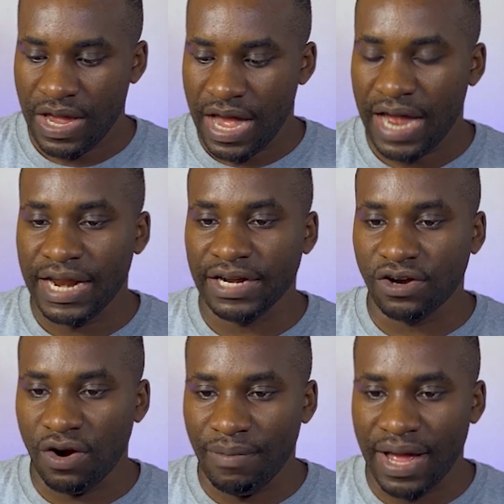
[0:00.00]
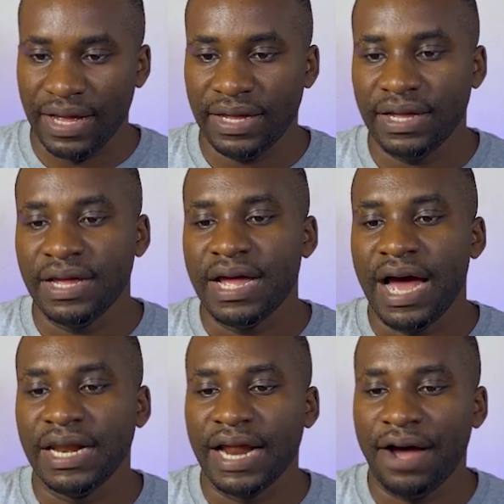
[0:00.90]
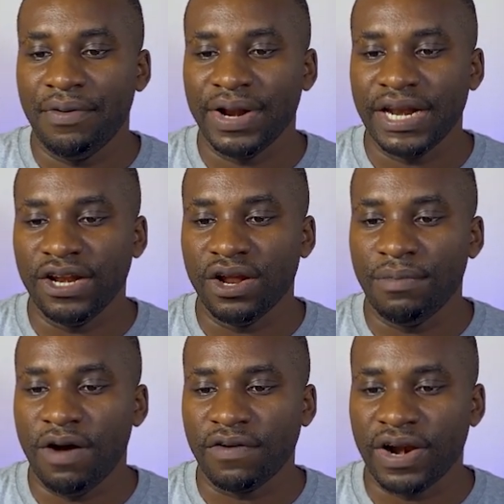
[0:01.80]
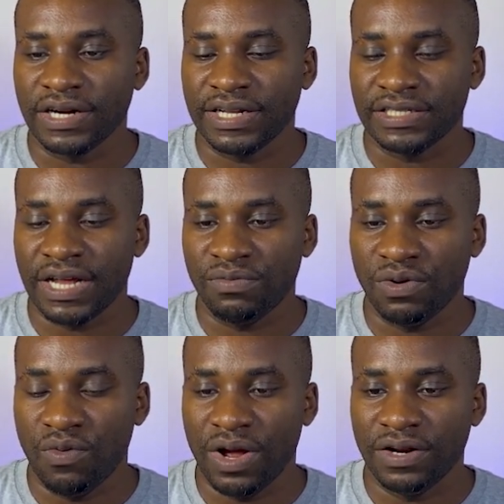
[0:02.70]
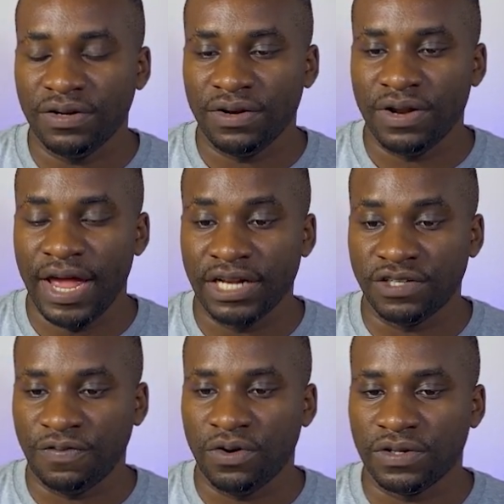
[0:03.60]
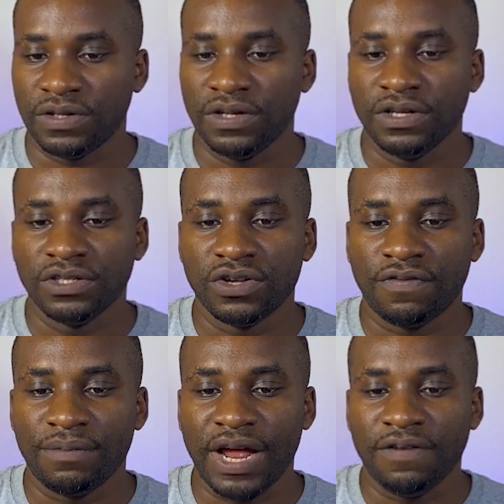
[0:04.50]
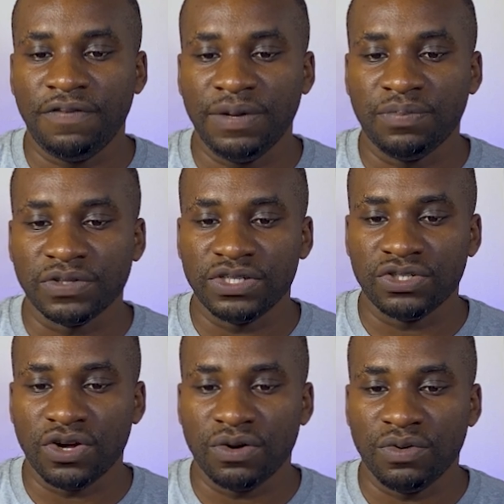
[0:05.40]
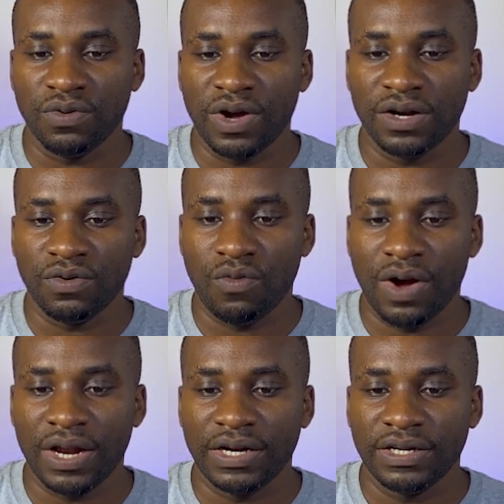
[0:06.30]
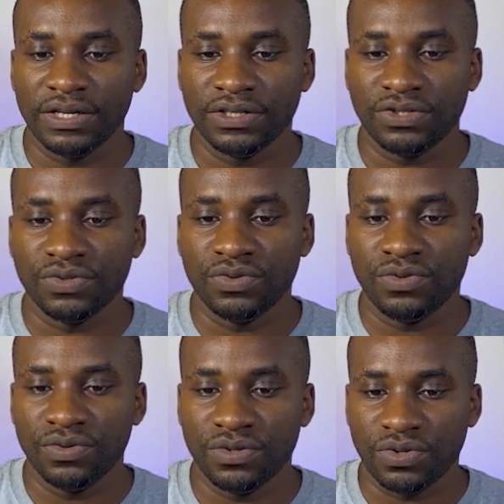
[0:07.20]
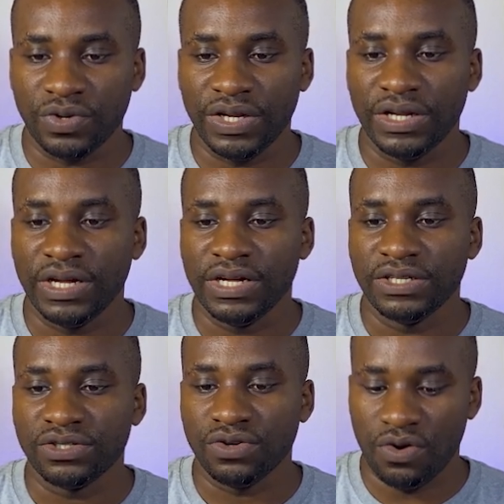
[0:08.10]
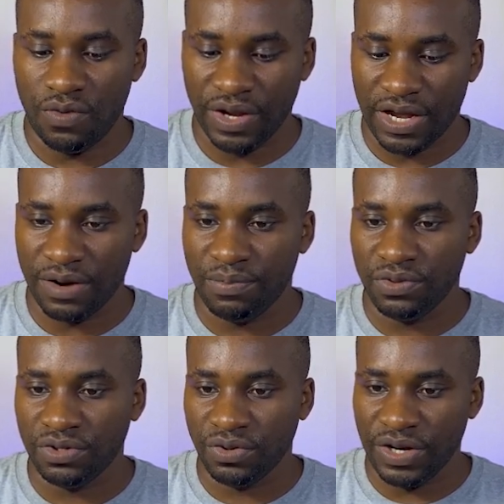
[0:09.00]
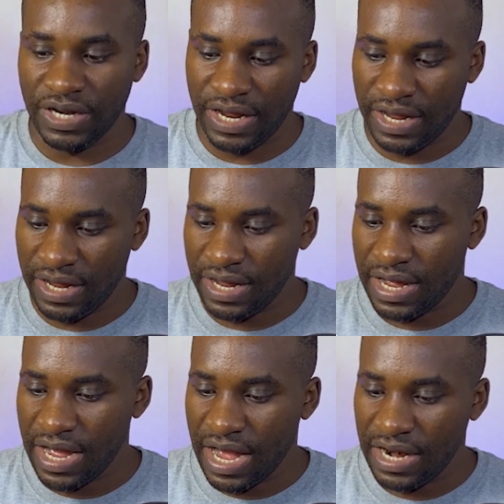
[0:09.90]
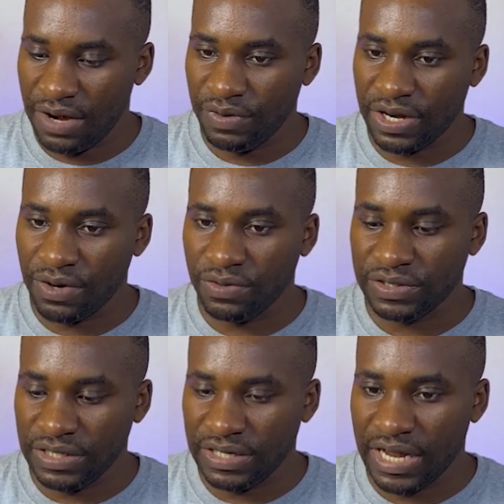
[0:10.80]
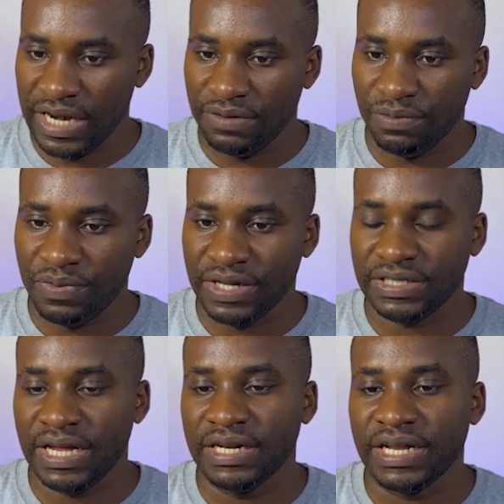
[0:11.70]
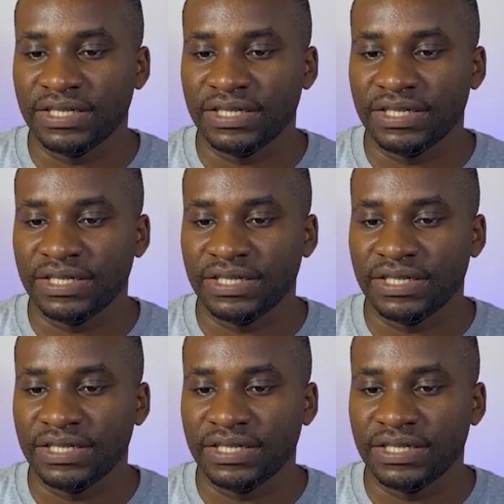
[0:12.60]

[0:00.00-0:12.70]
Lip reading: And then comma, and then what are the number of characters that we want henceforth. So from that 5th position we want 1 2 3. So we can put 3 there, and then we close it, and then we press enter.